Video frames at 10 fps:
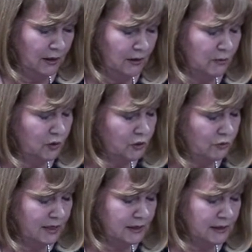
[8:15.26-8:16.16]
The
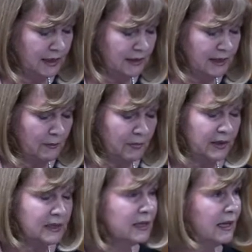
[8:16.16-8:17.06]
most recent
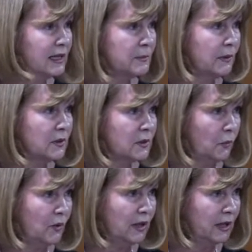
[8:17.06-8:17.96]
example is the Expert
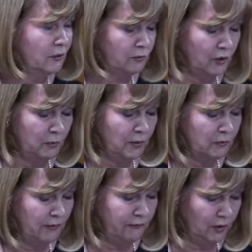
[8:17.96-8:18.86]
Working Group
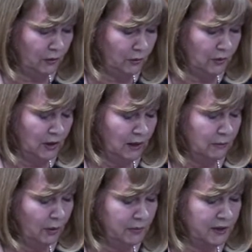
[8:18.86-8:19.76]
Review,
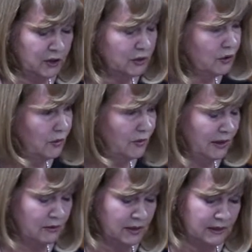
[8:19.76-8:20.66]
published in
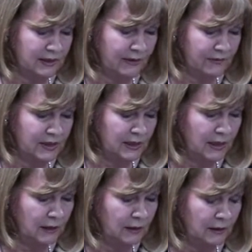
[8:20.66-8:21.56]

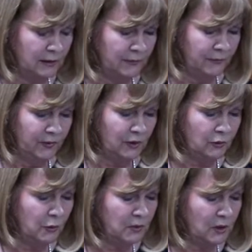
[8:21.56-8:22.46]
2017. The
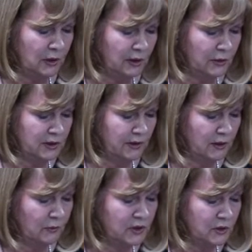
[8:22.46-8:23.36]
group concluded
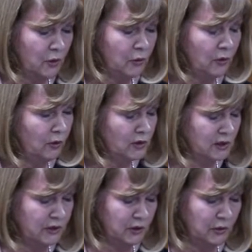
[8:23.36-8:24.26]
there was no
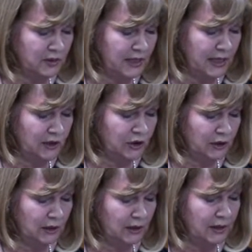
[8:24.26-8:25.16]
causal
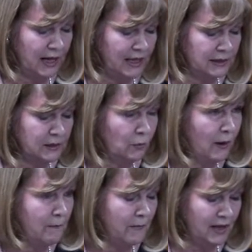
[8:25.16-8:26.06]
association, yet
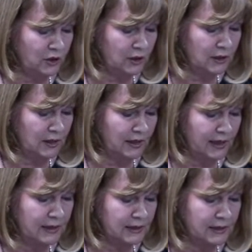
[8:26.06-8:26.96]
when measured
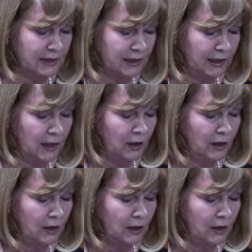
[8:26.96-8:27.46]
against the